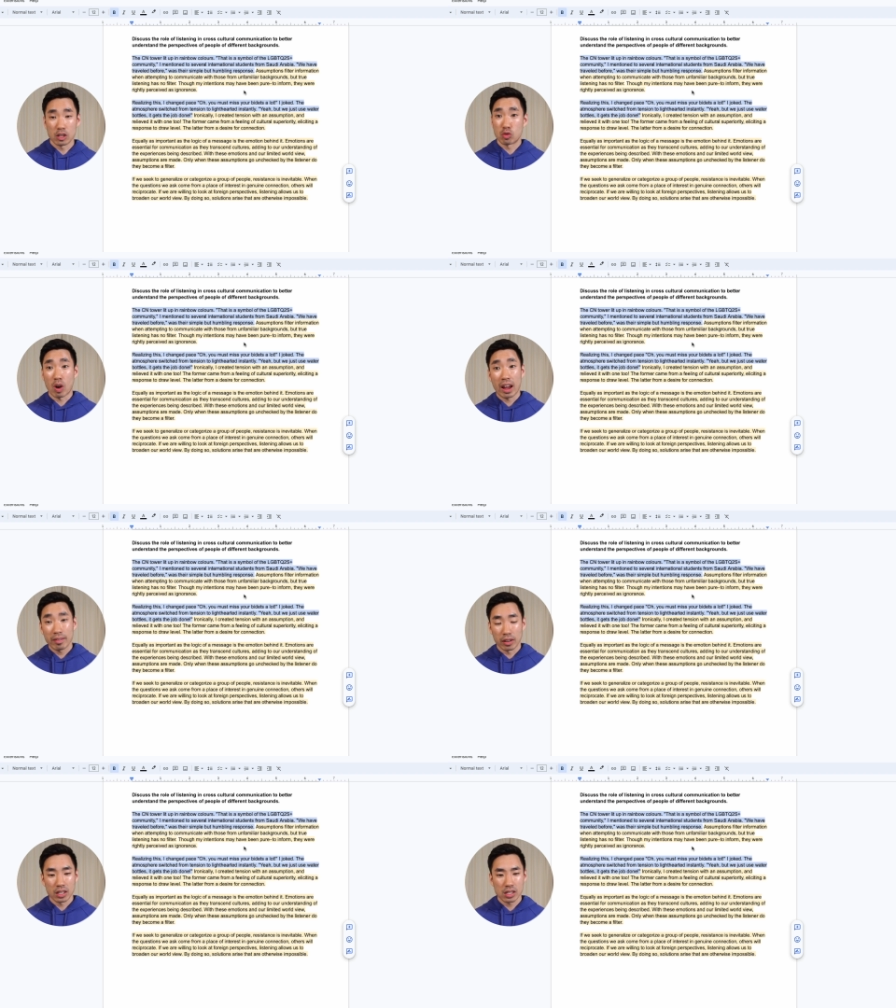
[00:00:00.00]
they
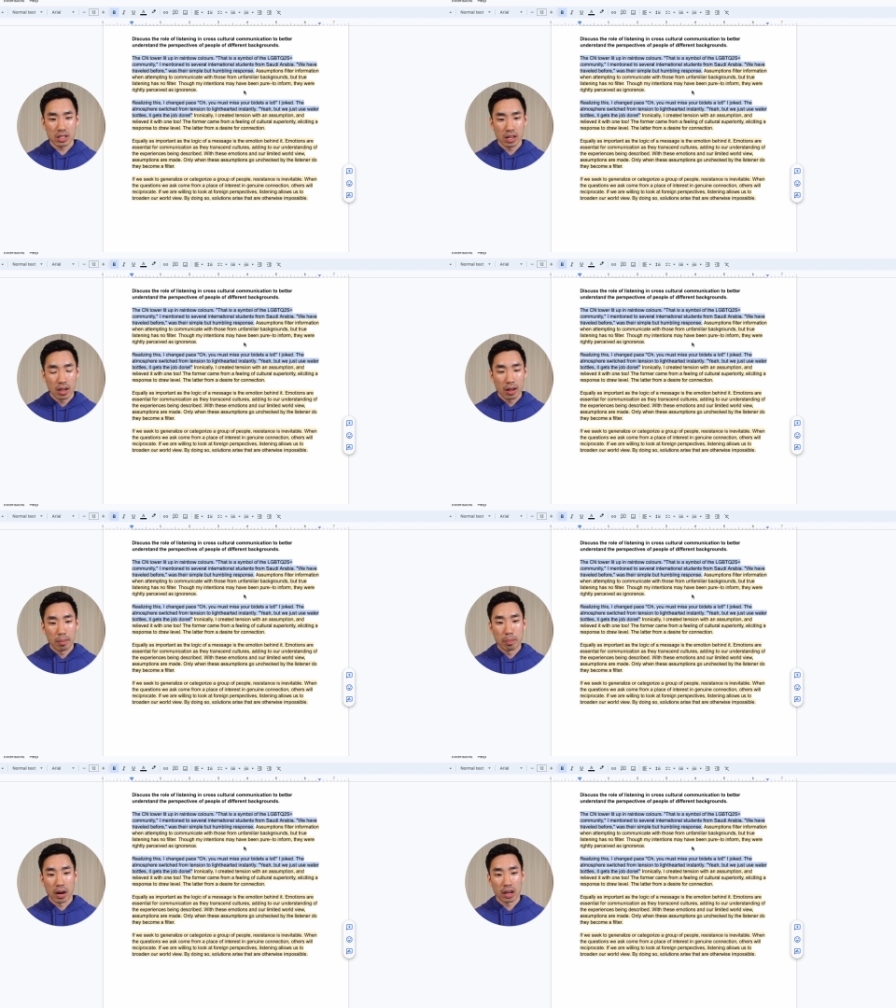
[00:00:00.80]
drive us,
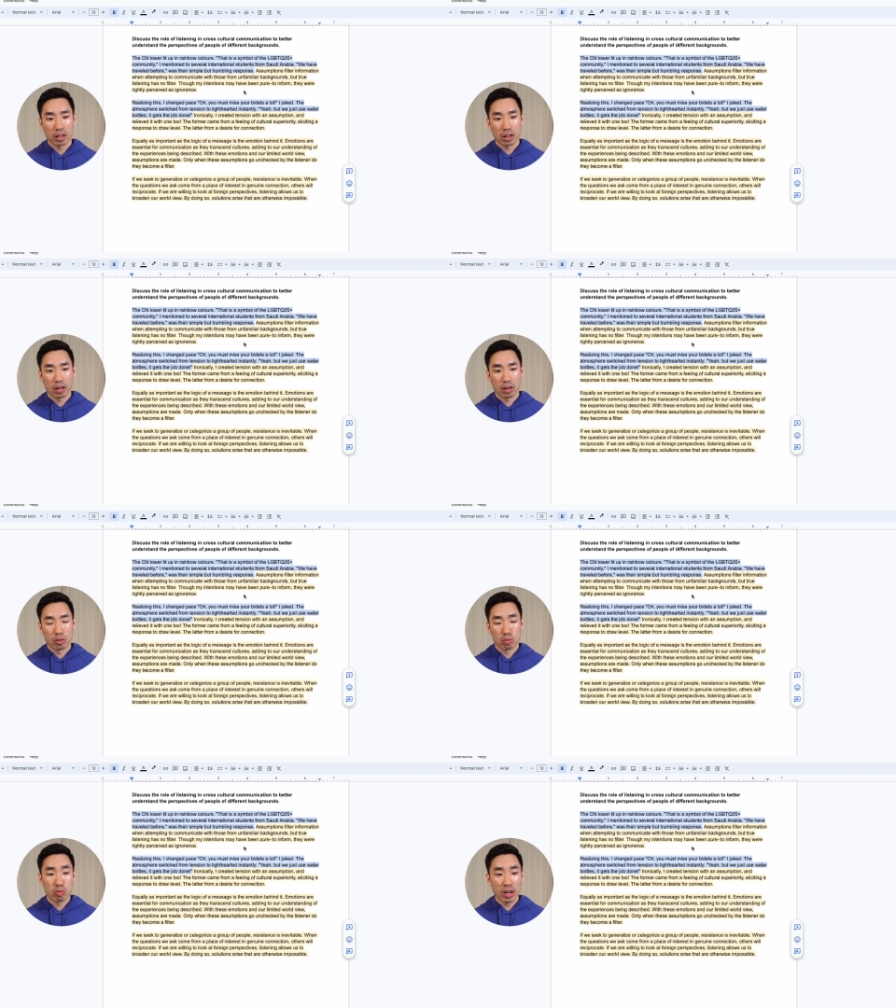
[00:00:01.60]
but
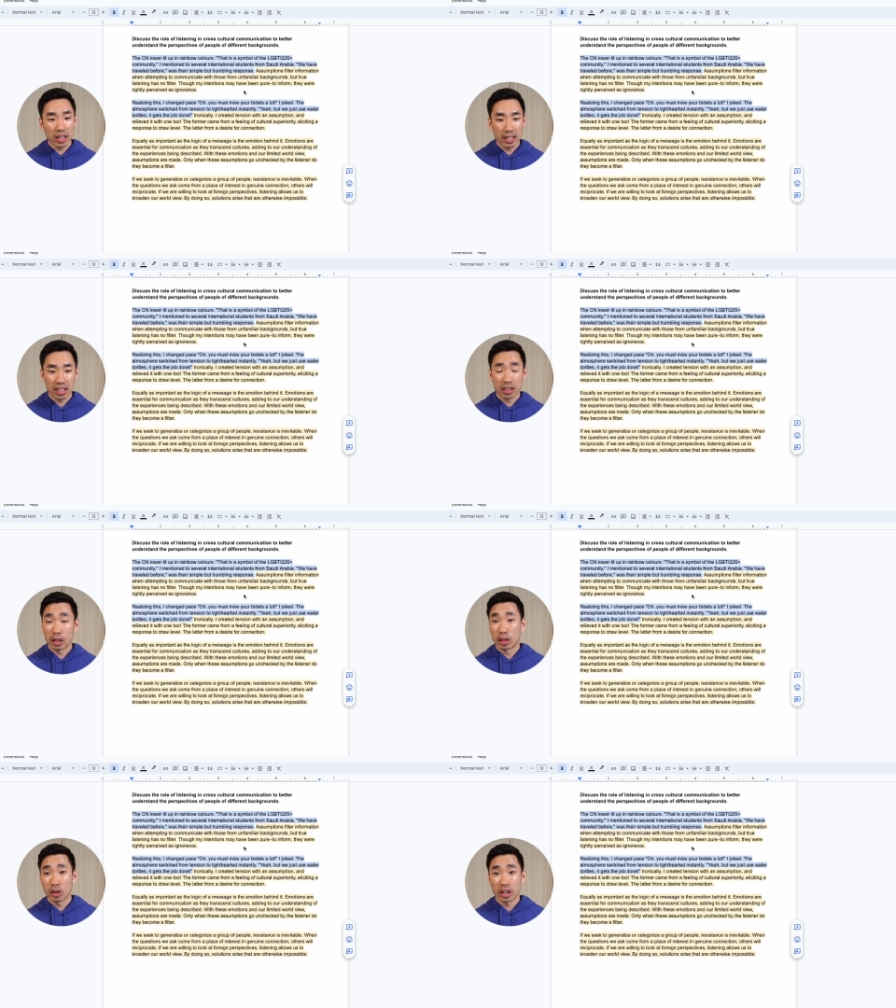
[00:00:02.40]
really
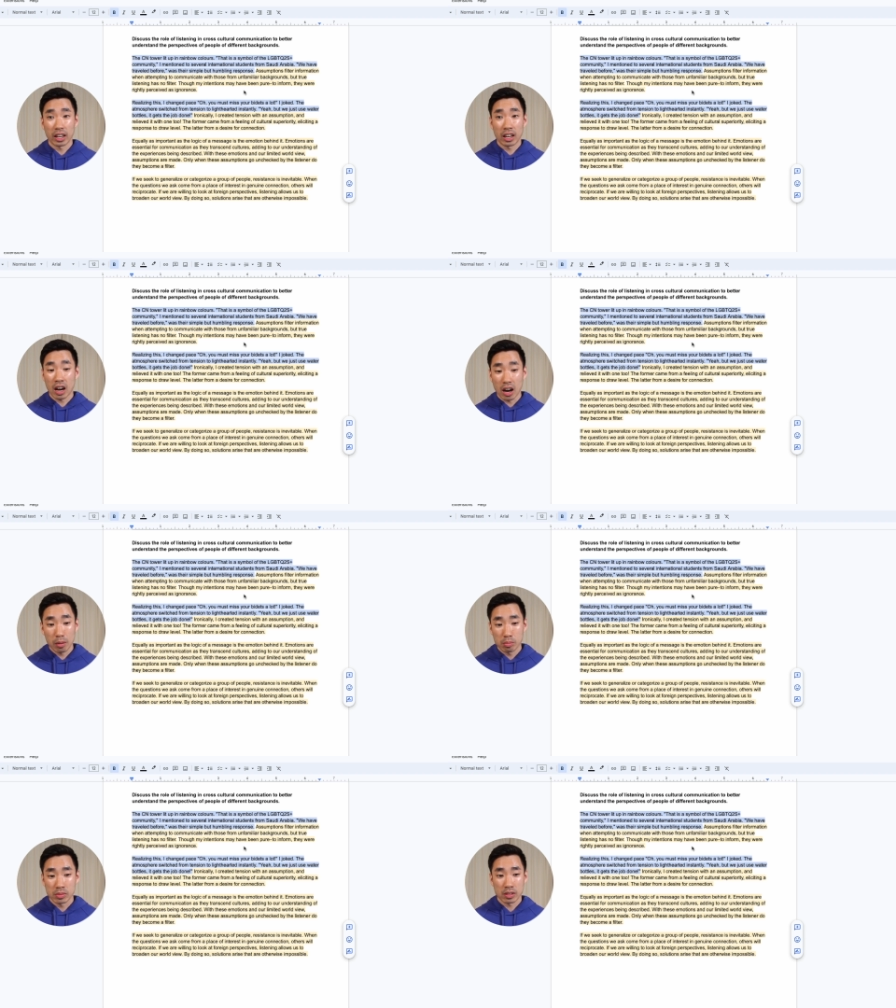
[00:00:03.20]
the learning
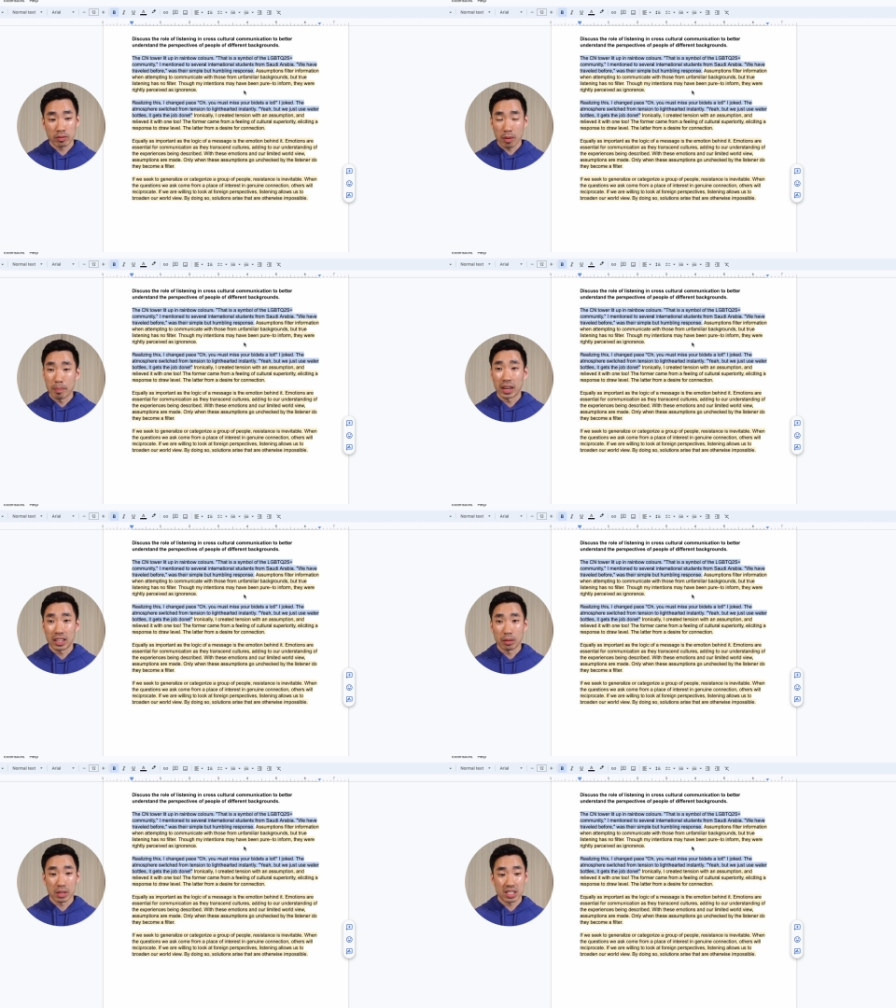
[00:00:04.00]
comes from
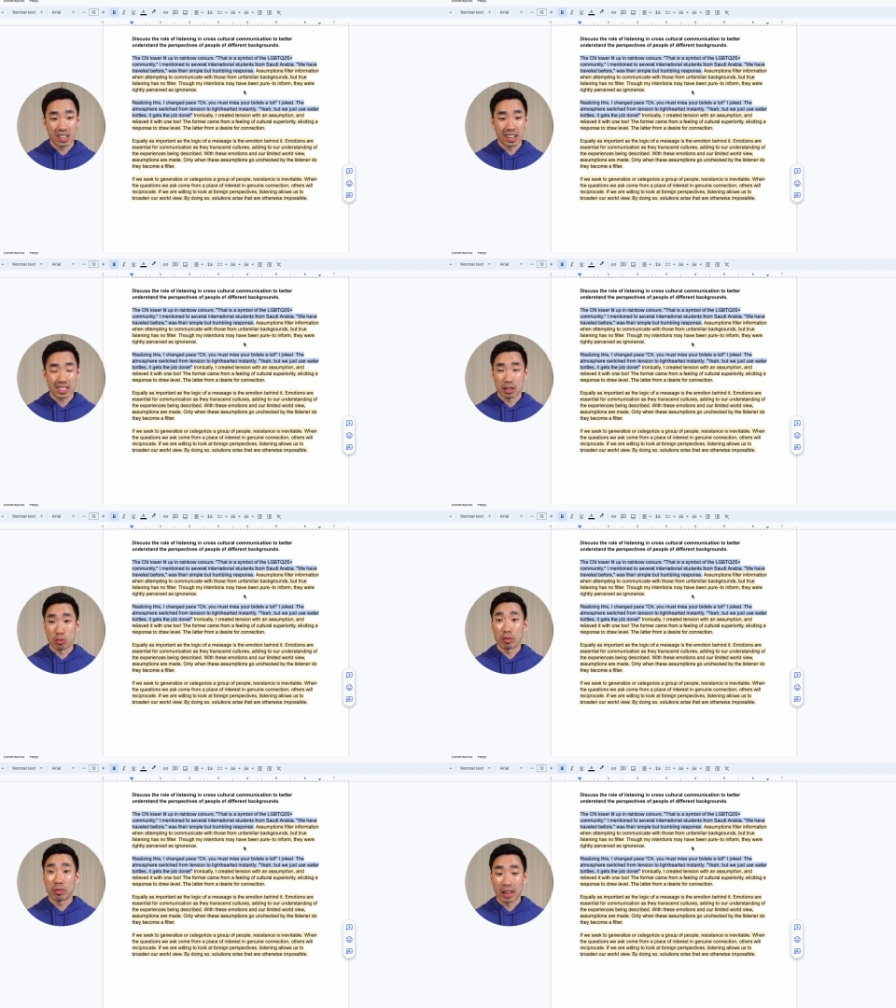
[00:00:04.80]
making mistakes and
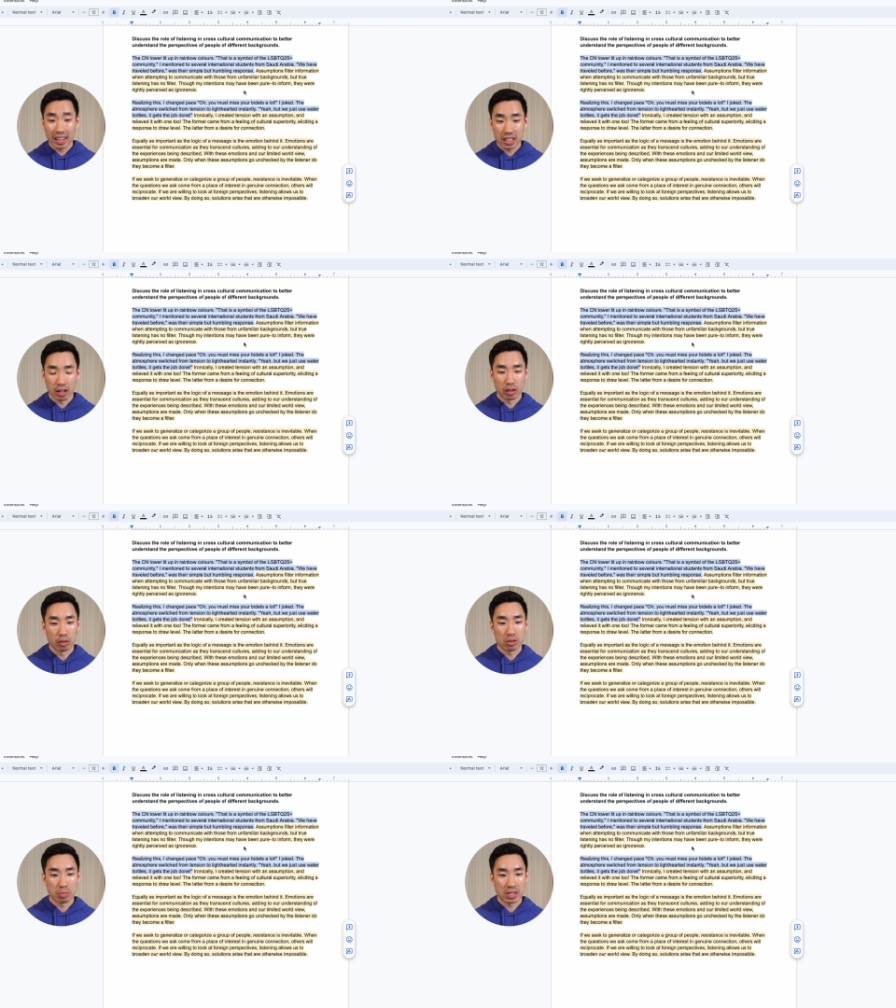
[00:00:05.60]
reflecting on
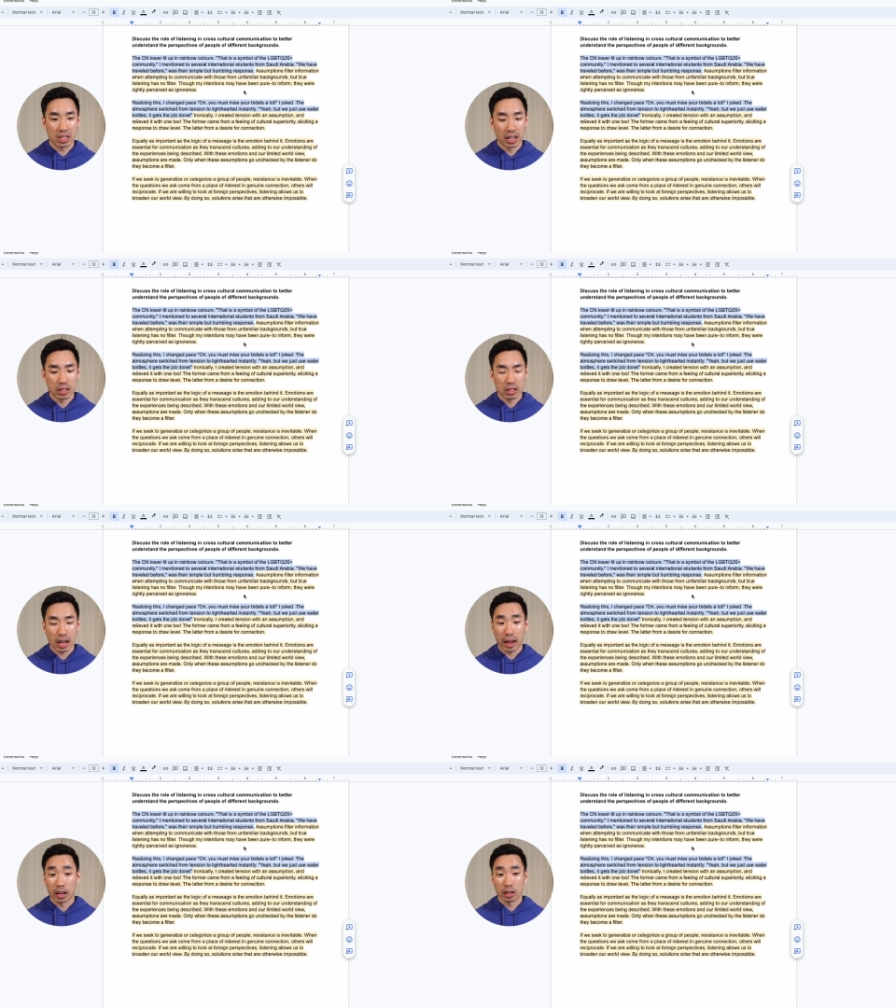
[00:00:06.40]
those mistakes,
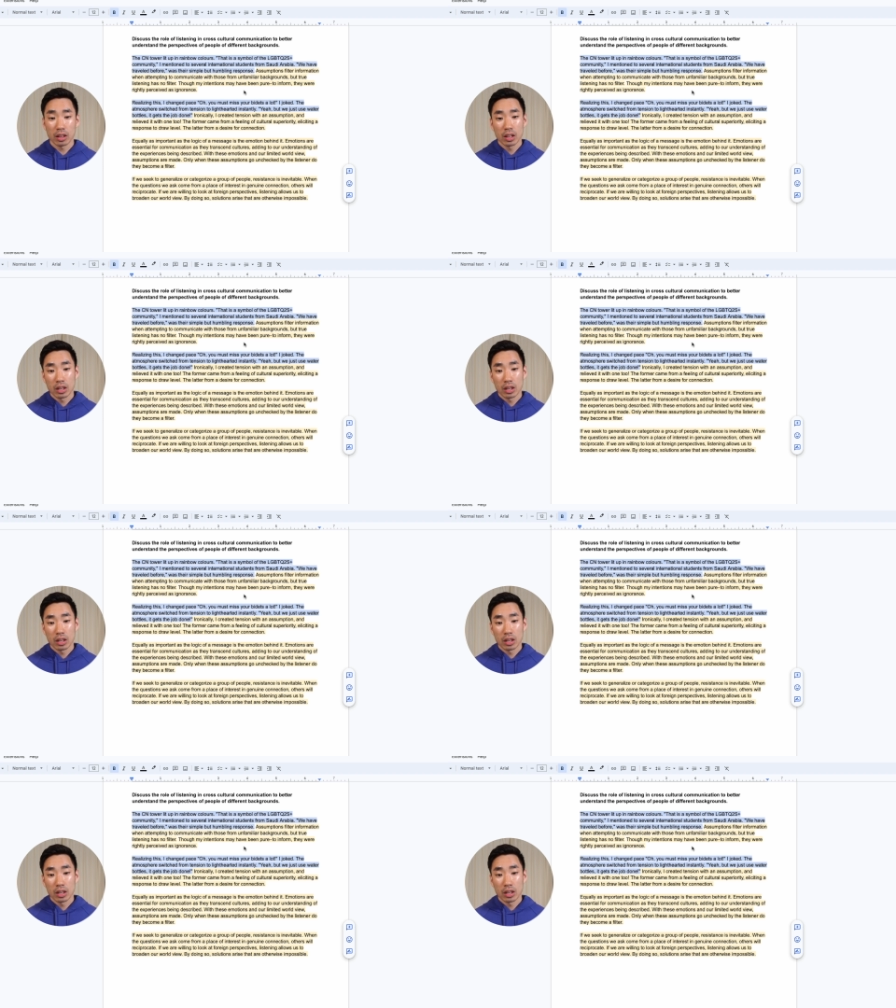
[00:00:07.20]
and